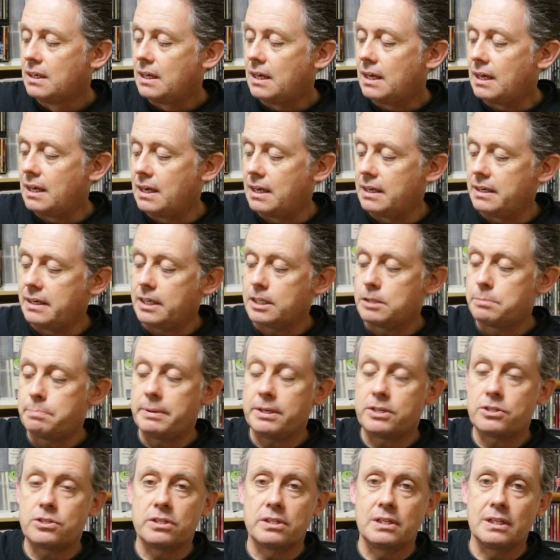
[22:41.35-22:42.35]
Nice
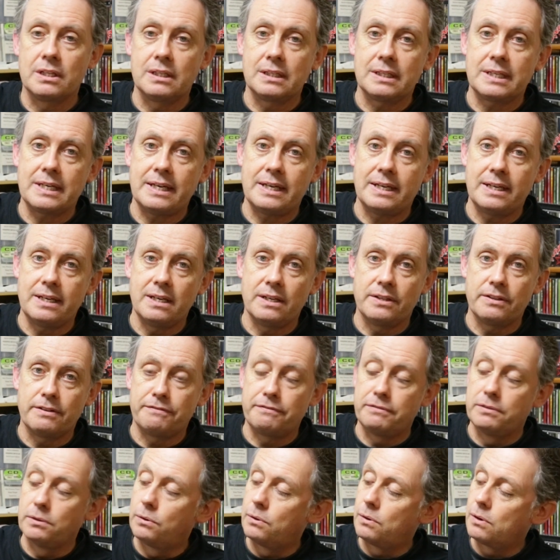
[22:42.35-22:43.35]
picture of the little kid on the
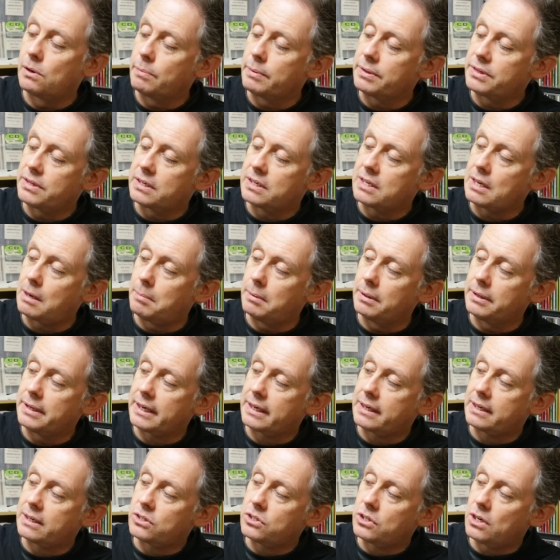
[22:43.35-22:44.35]
floor with the double
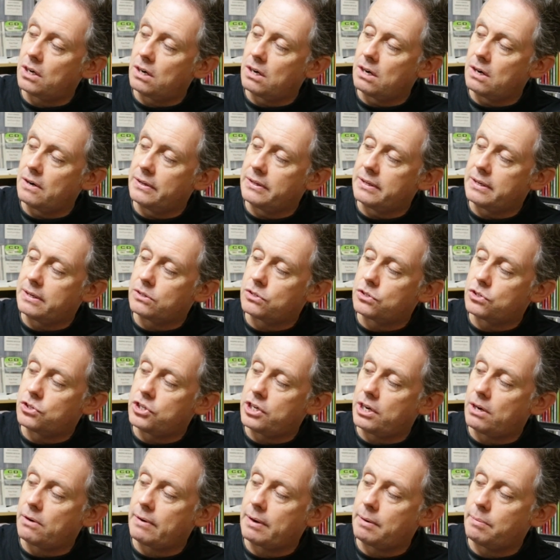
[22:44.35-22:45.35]
neck guitar, and there's
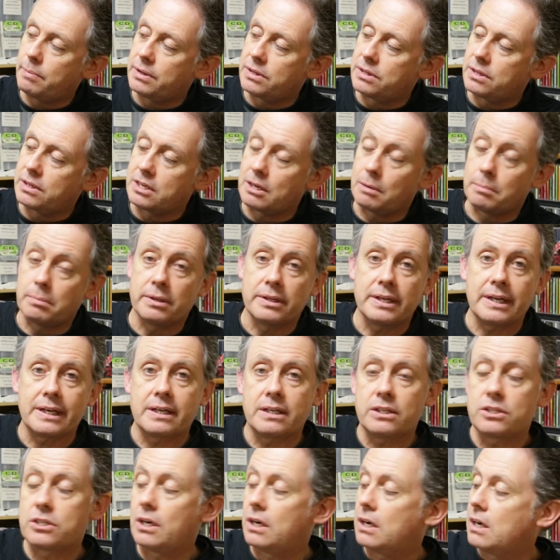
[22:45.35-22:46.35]
Jerry with the double neck
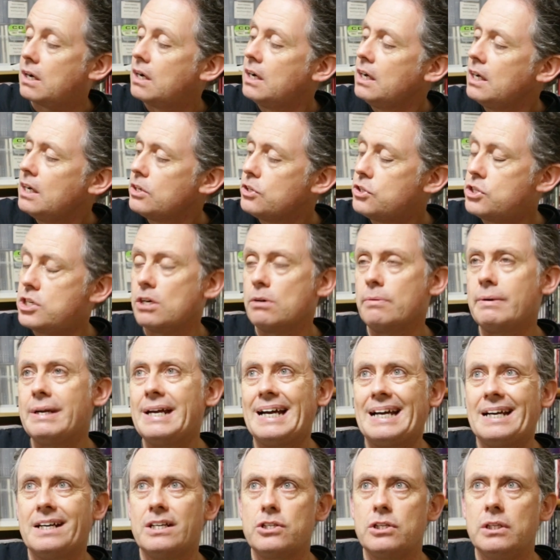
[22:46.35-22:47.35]
guitar. Jerry
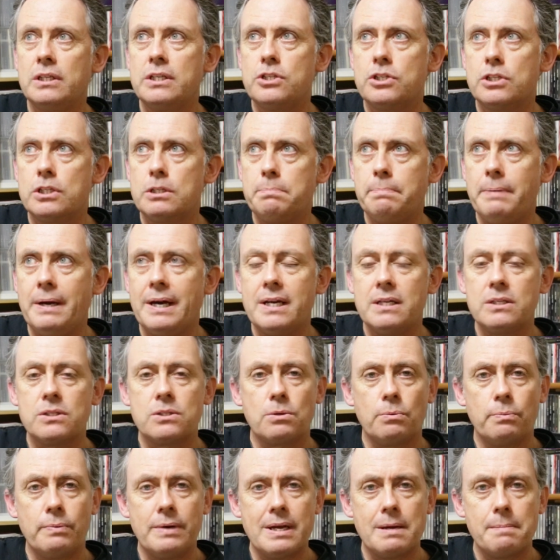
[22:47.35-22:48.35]
actually just
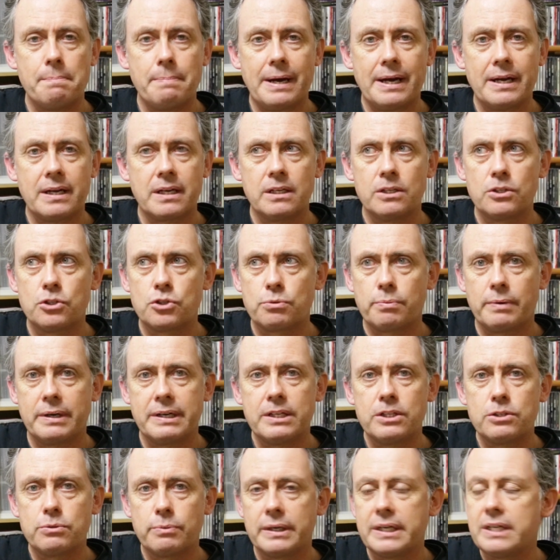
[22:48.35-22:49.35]
passed away back in
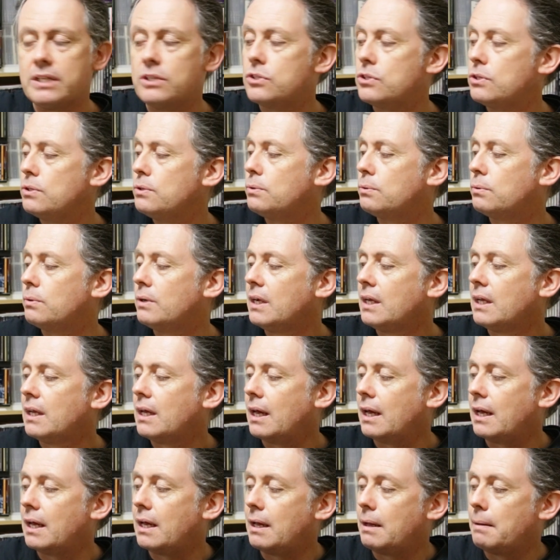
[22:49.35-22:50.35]
2022,
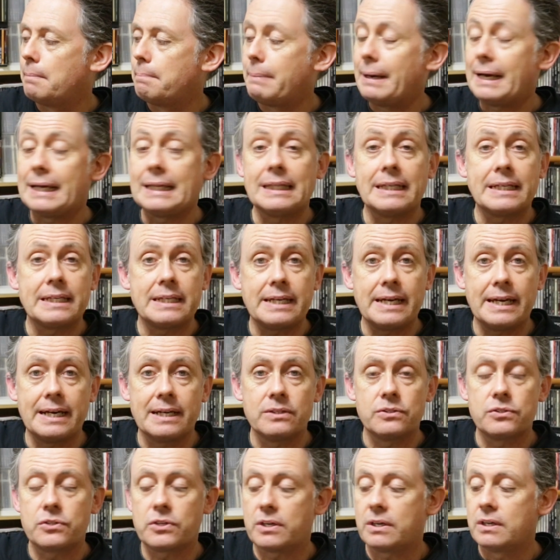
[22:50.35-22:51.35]
battling
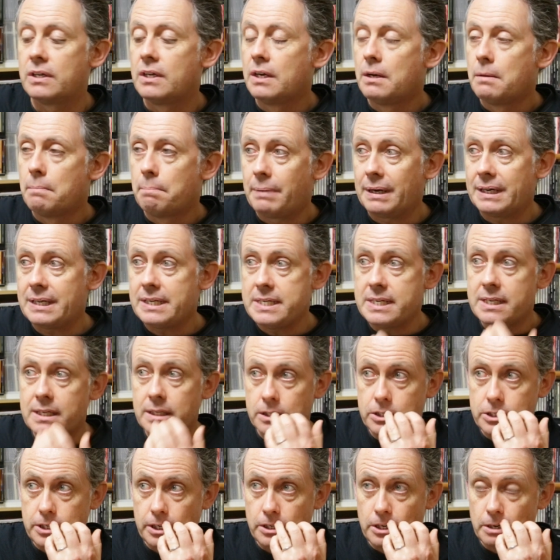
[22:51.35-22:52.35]
cancer, but he
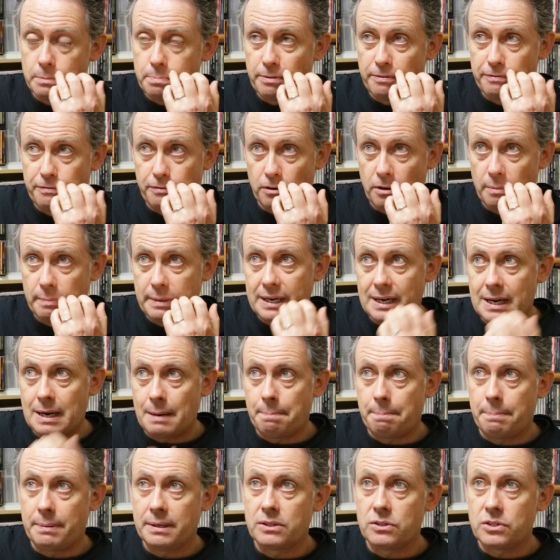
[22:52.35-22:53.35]
continued performing
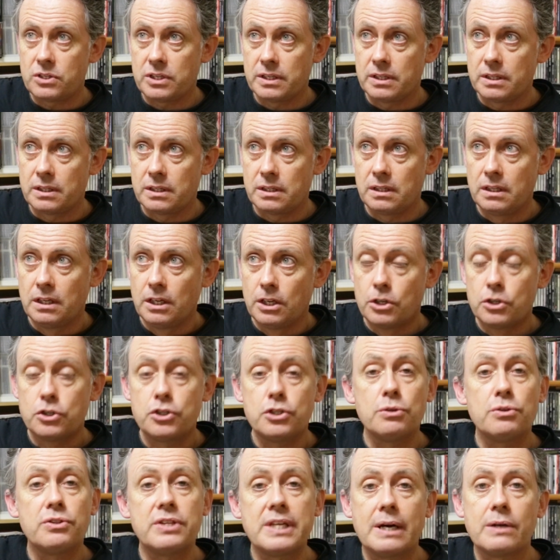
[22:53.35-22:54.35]
up until
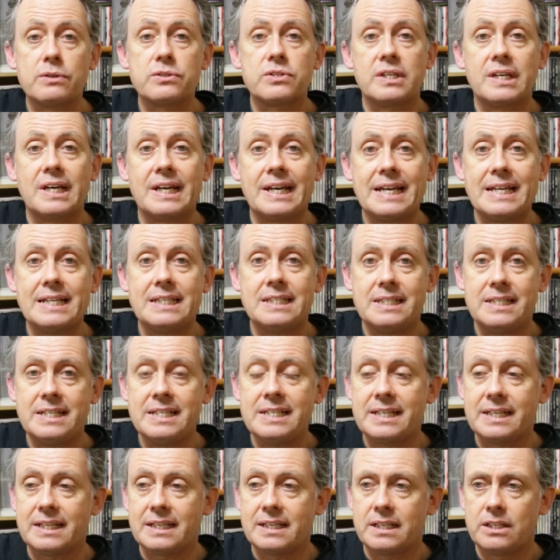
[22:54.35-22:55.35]

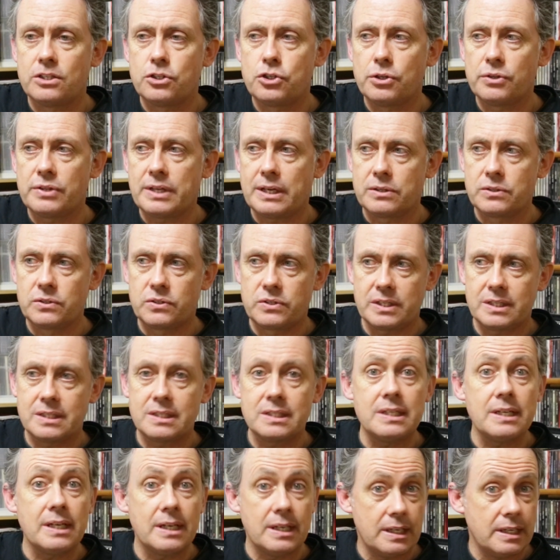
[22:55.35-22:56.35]
2018. In
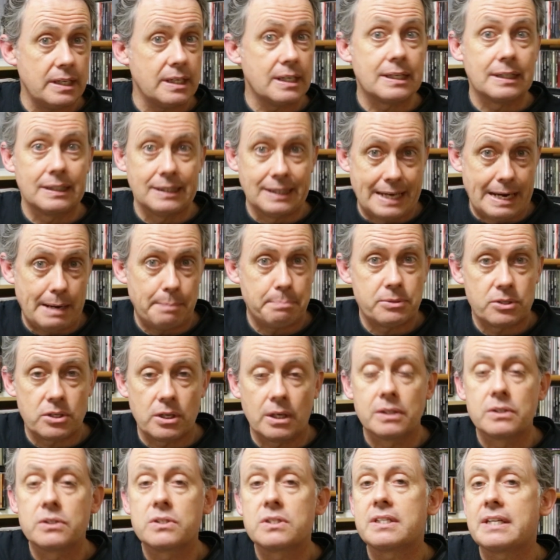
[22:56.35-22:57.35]
2016, he collapsed
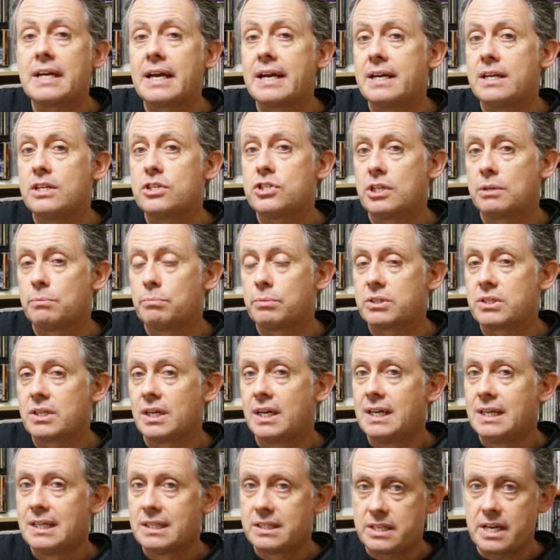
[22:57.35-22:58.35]
on stage and was
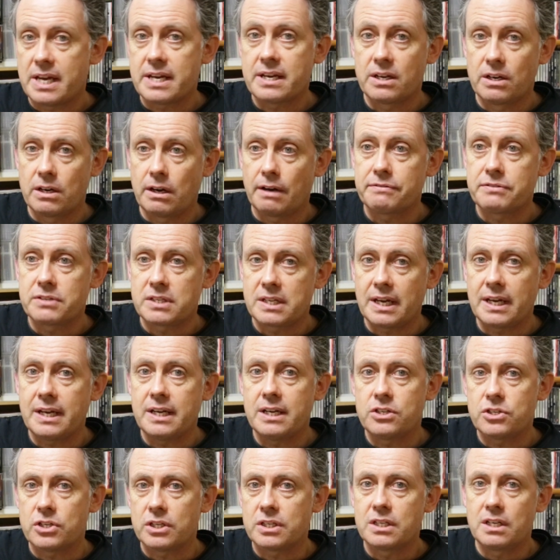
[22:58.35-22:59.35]
taken off
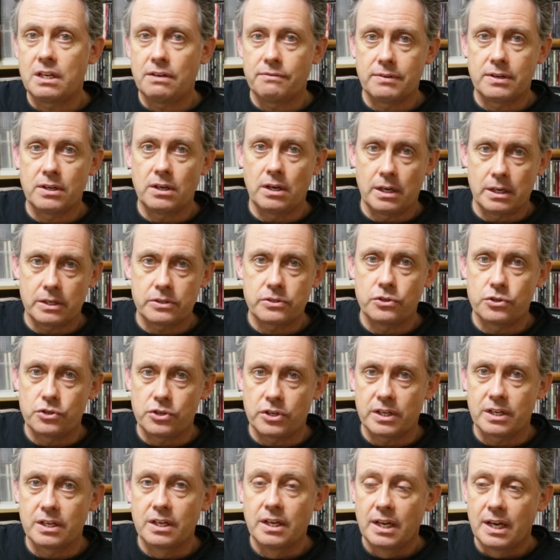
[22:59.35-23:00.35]
stage and given
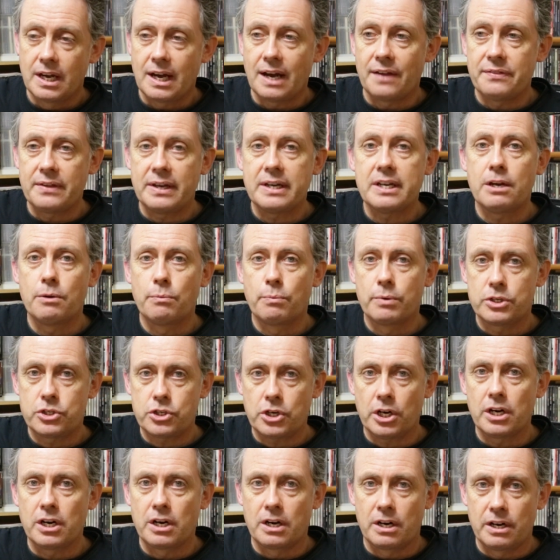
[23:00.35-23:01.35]
oxygen, and then he
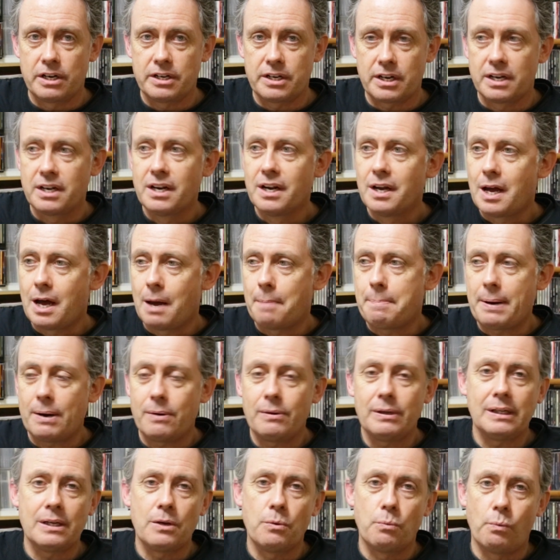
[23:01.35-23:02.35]
returned, and apparently